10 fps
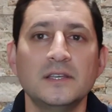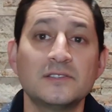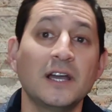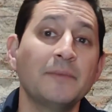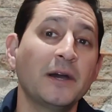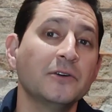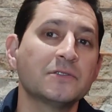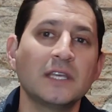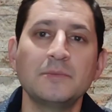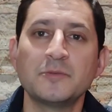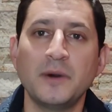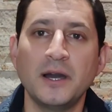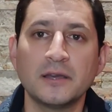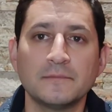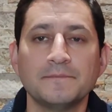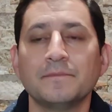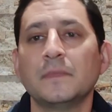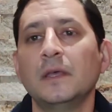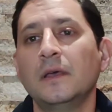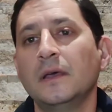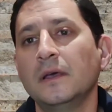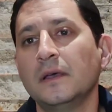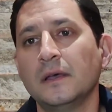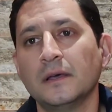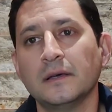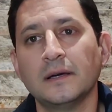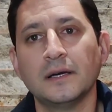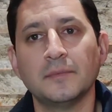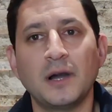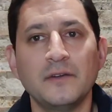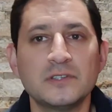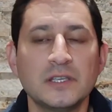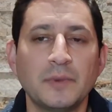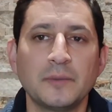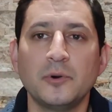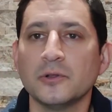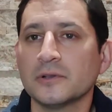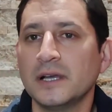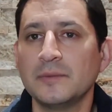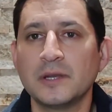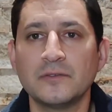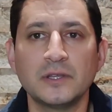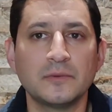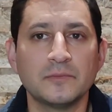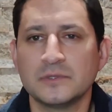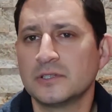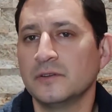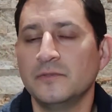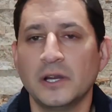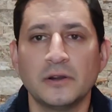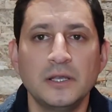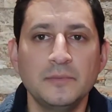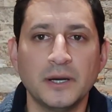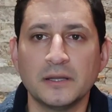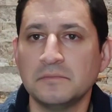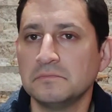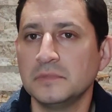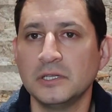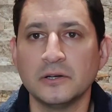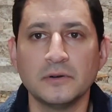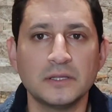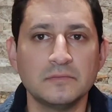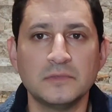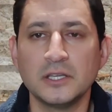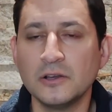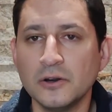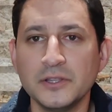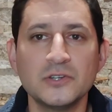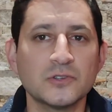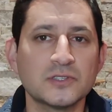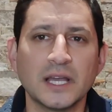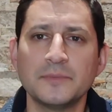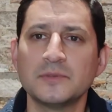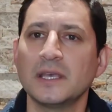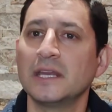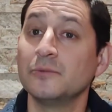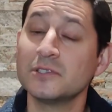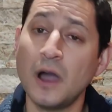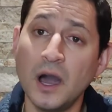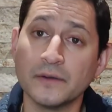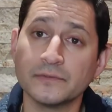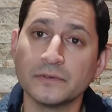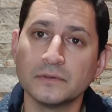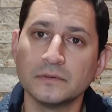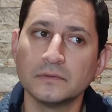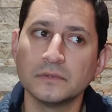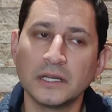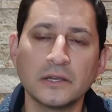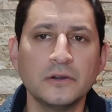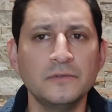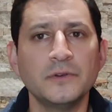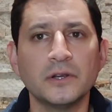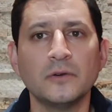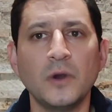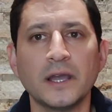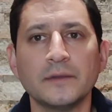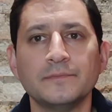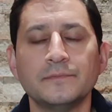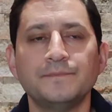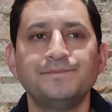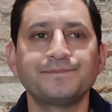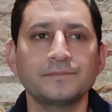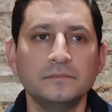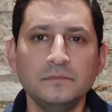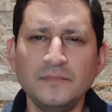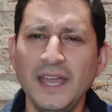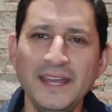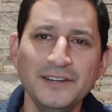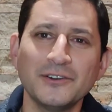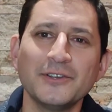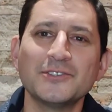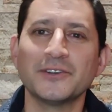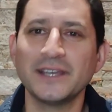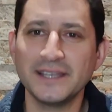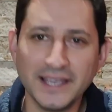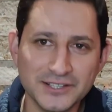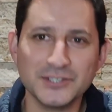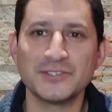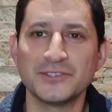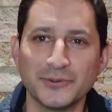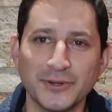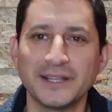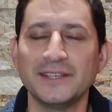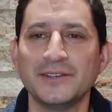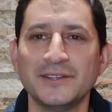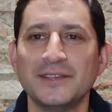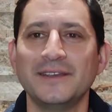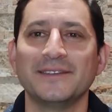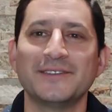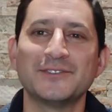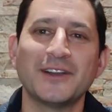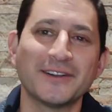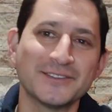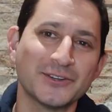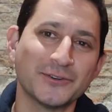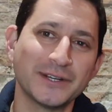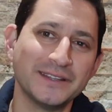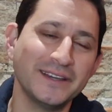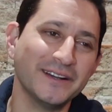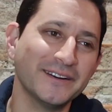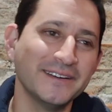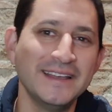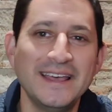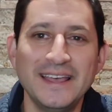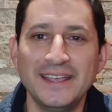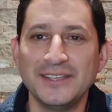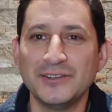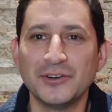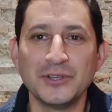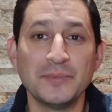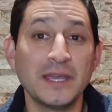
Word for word: This time out, same spot. Obviously my polar alignment, everything was gonna vary, but you know, I did all the usual steps and it was off and I couldn't figure out why. And you know, you start getting anxious, you're running, your target's already there. You know,